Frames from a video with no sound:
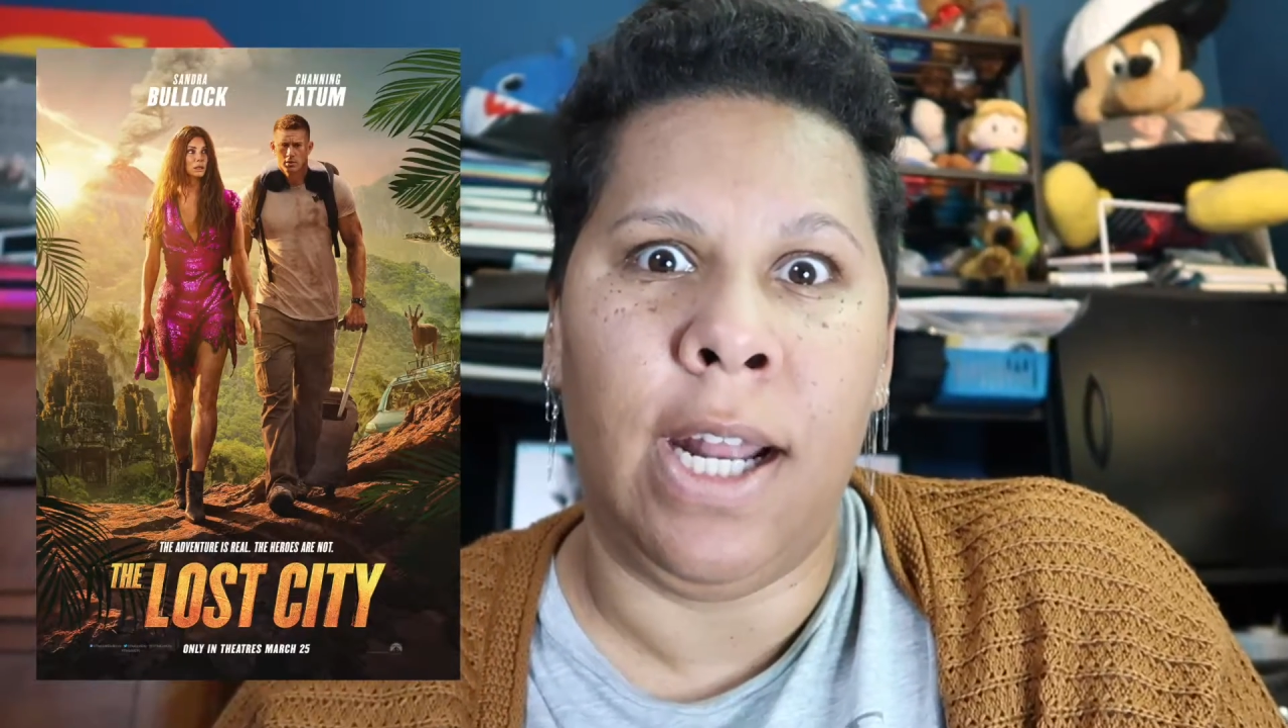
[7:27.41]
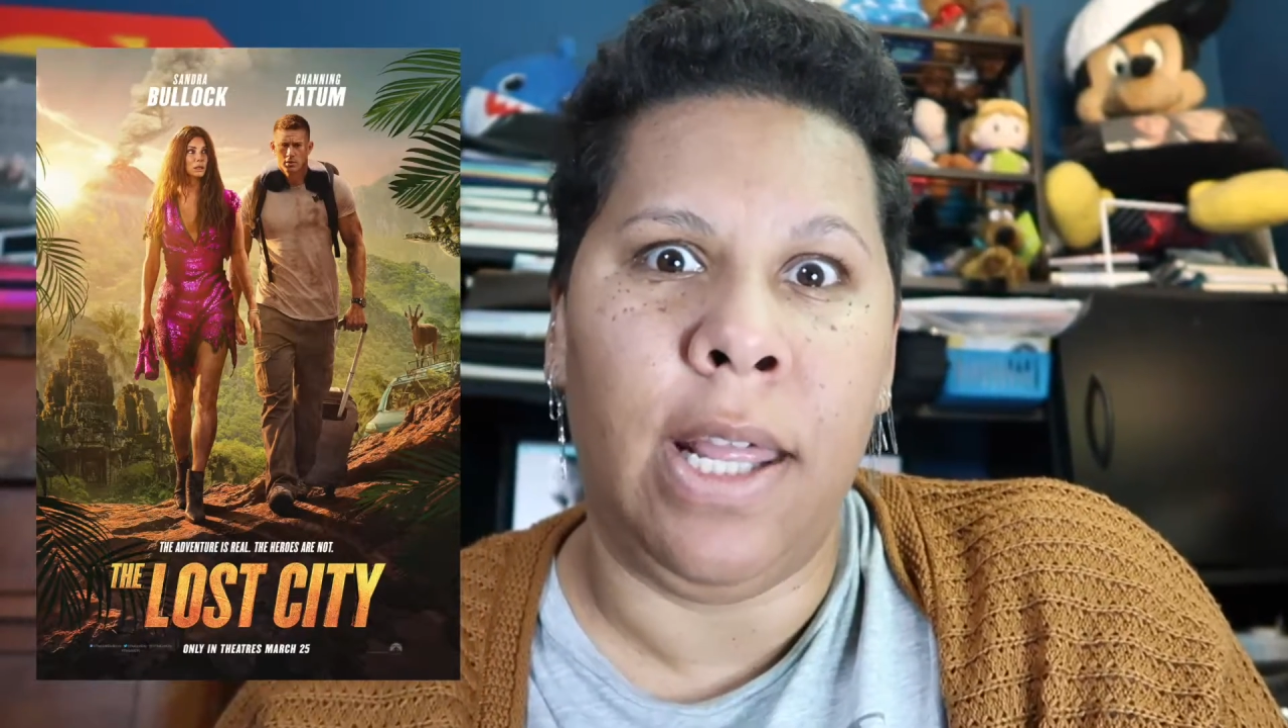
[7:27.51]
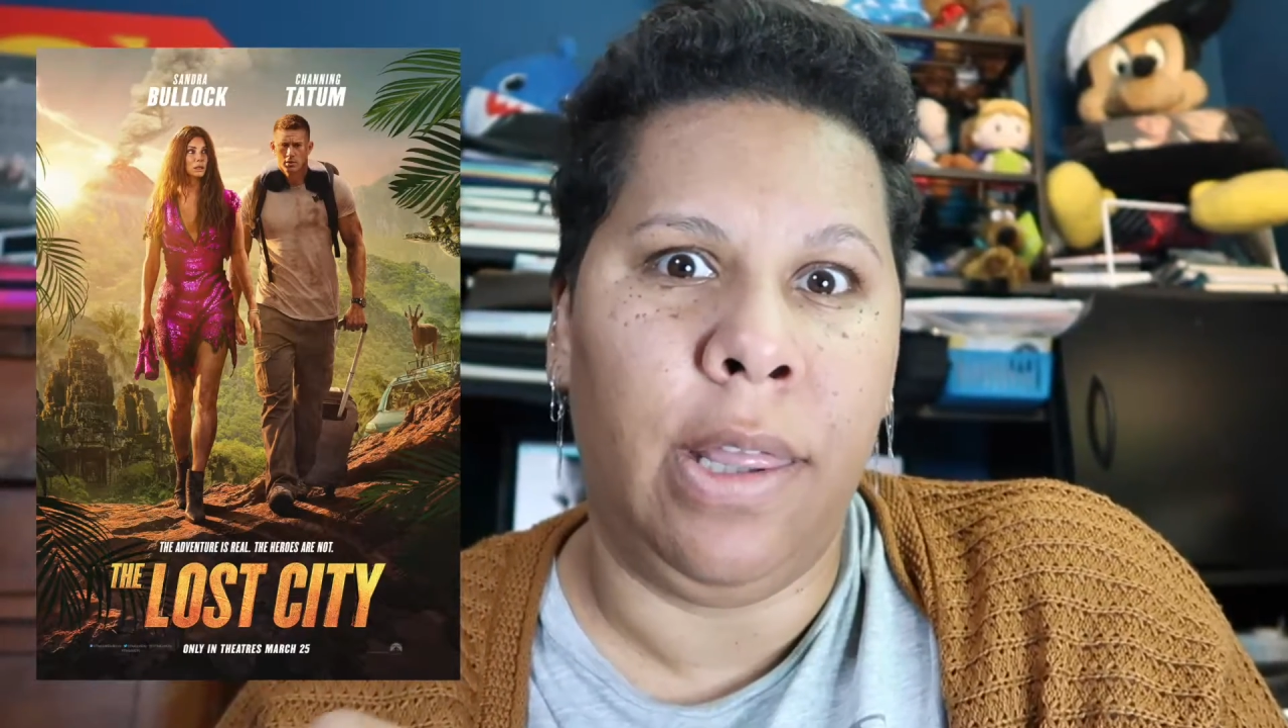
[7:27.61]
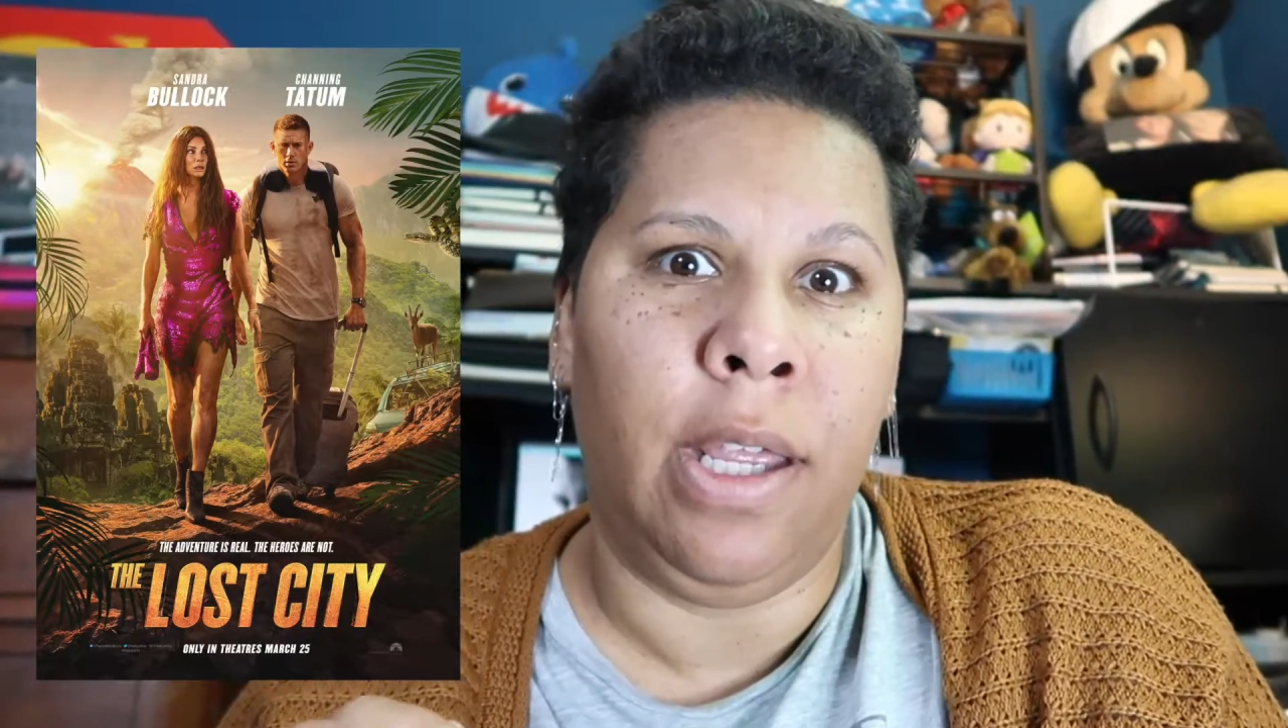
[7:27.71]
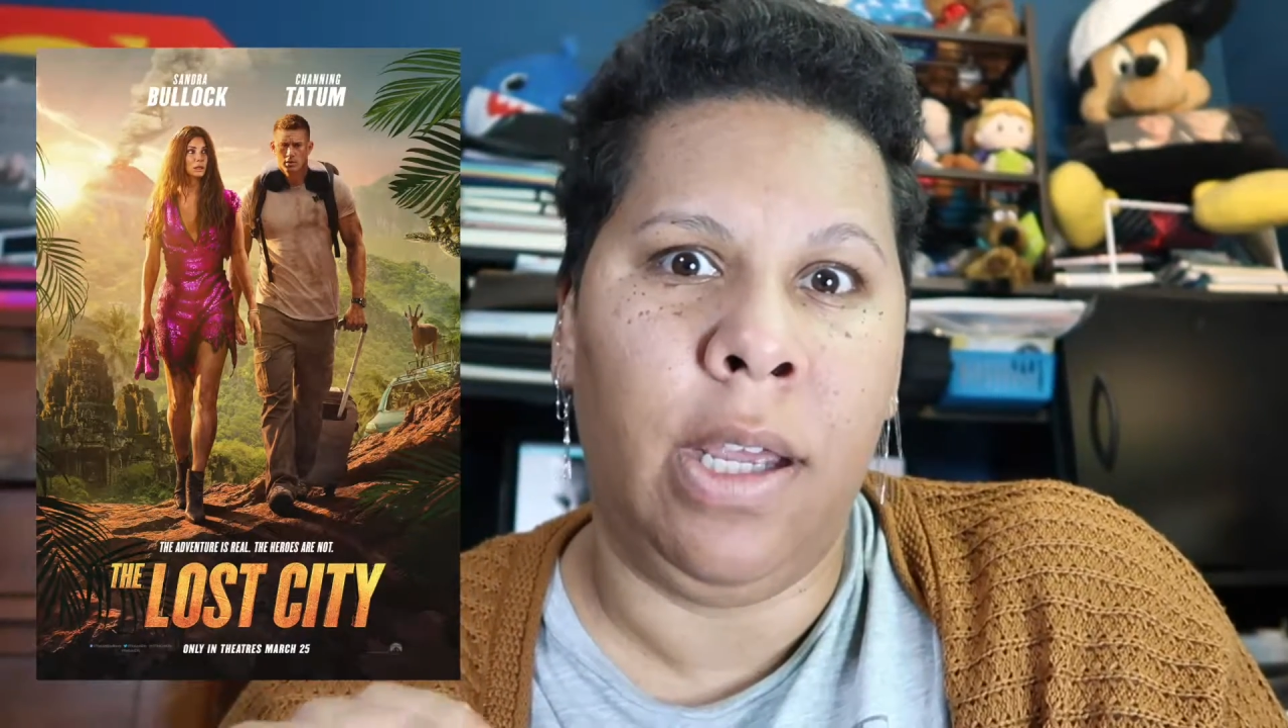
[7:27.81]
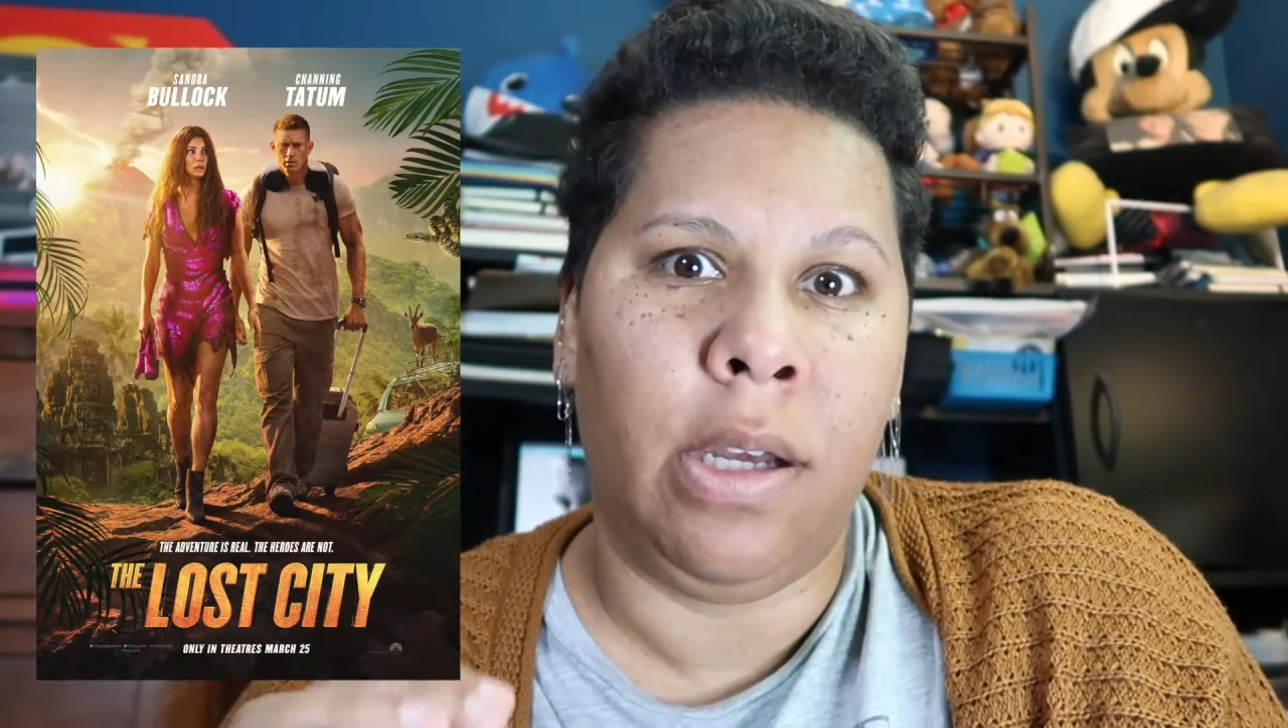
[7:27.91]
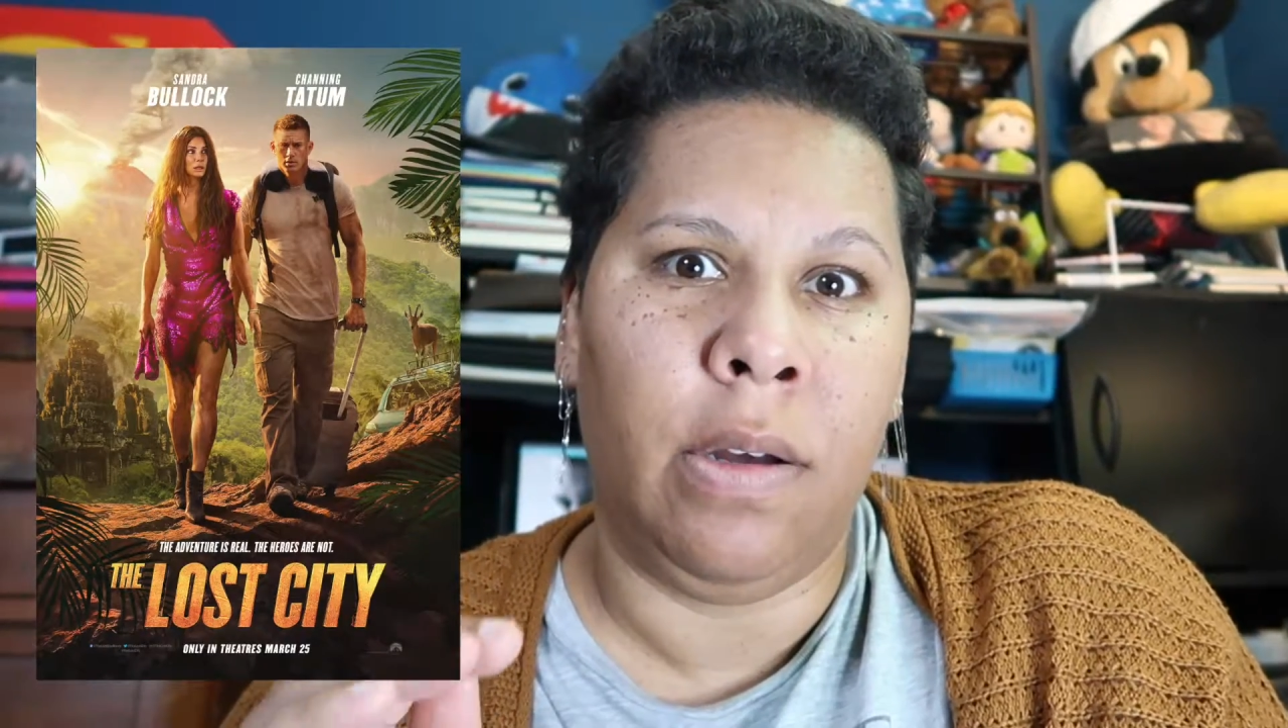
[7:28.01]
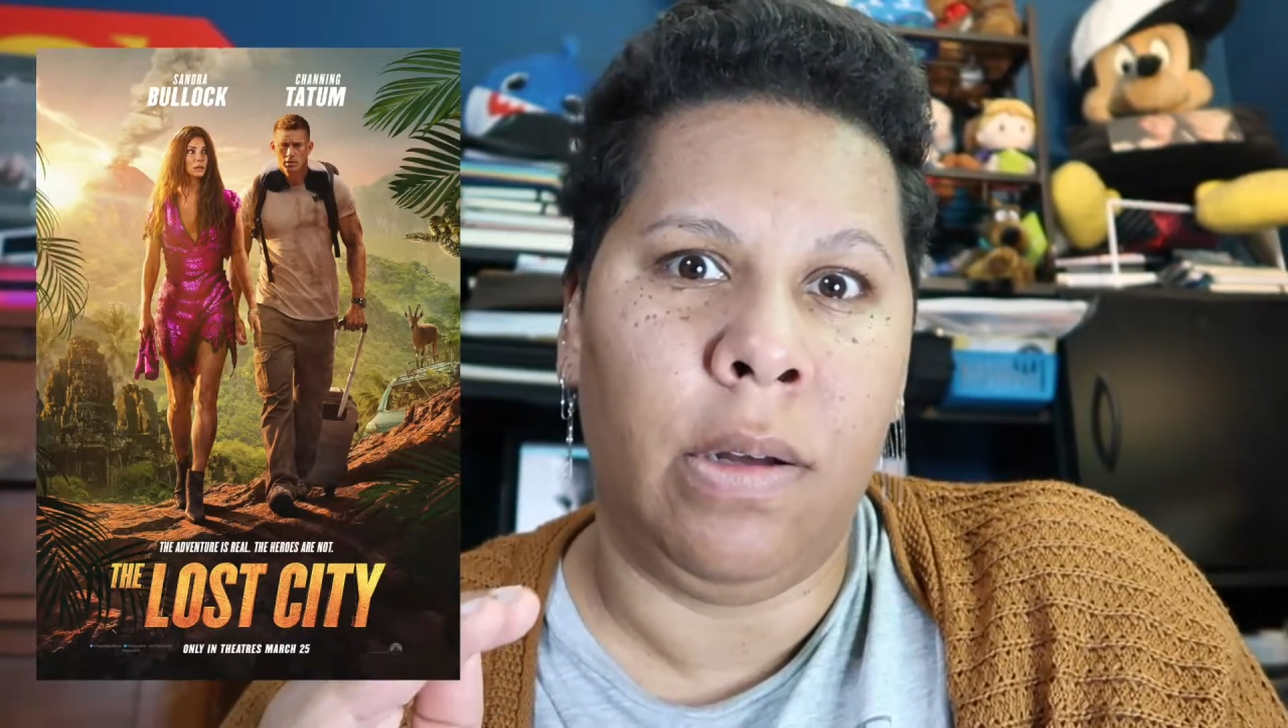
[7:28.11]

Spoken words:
I think